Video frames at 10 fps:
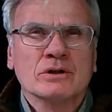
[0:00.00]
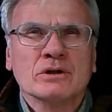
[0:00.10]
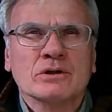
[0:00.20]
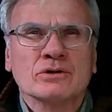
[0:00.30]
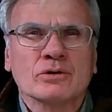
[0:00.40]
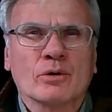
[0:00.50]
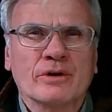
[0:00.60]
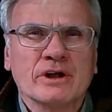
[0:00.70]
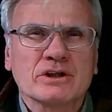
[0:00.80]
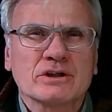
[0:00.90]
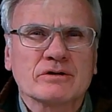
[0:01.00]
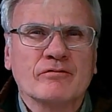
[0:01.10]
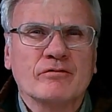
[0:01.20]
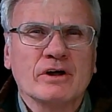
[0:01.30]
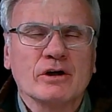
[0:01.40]
So this
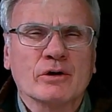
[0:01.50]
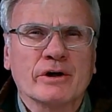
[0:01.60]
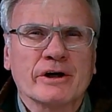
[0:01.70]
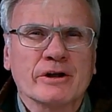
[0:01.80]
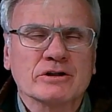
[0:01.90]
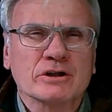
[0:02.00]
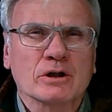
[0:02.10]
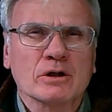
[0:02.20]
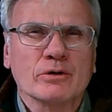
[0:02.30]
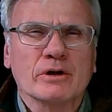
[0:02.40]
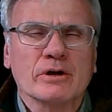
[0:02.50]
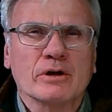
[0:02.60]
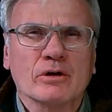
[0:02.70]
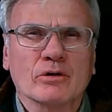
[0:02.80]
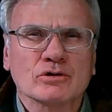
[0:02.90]
video here that's included in the
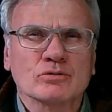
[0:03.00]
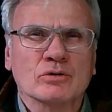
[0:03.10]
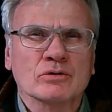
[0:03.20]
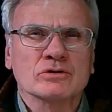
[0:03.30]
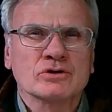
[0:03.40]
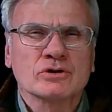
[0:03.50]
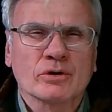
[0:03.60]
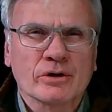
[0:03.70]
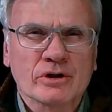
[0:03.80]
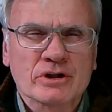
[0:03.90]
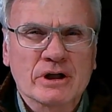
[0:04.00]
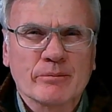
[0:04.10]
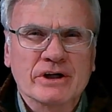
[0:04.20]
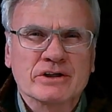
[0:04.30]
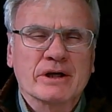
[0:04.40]
notes will show you the
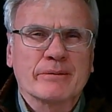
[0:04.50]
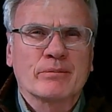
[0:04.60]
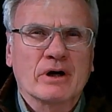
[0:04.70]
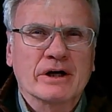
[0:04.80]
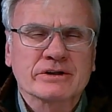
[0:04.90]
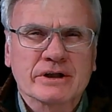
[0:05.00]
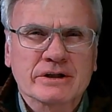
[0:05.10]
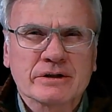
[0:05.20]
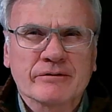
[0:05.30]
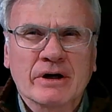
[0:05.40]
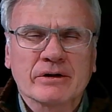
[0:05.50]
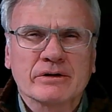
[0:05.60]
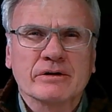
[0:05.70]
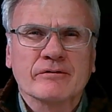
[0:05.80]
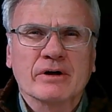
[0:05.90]
step-by-step process of how to
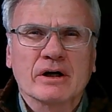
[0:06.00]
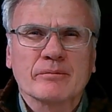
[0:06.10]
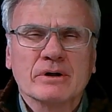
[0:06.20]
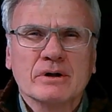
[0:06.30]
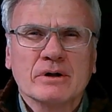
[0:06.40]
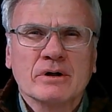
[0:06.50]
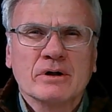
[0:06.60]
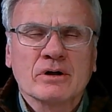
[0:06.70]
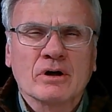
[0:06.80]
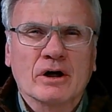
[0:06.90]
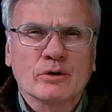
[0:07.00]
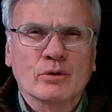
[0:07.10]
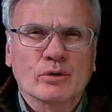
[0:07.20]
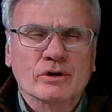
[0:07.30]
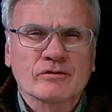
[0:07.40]
develop
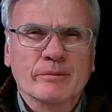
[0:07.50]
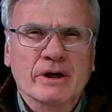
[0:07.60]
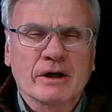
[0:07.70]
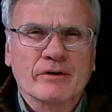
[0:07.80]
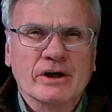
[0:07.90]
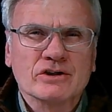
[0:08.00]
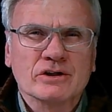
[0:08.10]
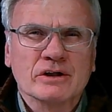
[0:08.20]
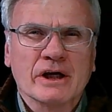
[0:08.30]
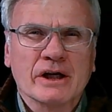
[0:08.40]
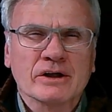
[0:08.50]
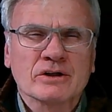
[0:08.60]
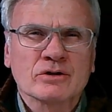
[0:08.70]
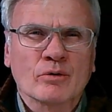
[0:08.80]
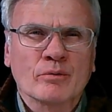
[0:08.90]
contours from elevation data.
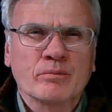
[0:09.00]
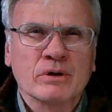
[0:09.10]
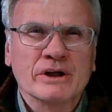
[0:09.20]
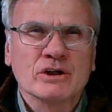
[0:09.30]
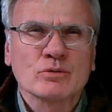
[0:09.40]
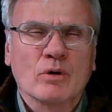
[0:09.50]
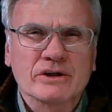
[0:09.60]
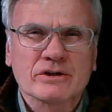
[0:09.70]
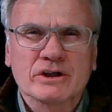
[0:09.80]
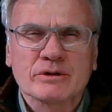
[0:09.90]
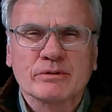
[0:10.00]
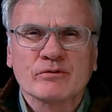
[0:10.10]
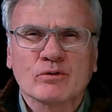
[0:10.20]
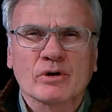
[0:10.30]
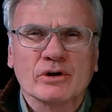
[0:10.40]
So please watch this
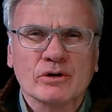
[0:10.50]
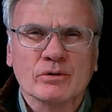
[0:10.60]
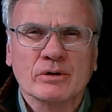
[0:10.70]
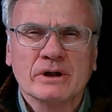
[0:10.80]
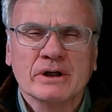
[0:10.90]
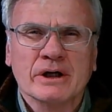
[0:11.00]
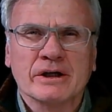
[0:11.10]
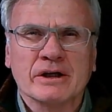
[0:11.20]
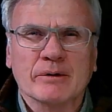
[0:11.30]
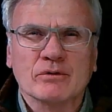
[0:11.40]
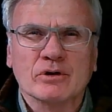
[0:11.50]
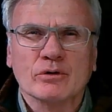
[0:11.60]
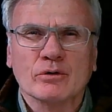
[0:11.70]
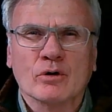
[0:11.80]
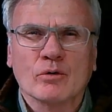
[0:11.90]
before you attempt to do
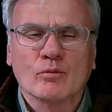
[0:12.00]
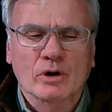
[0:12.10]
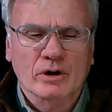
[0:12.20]
the homework.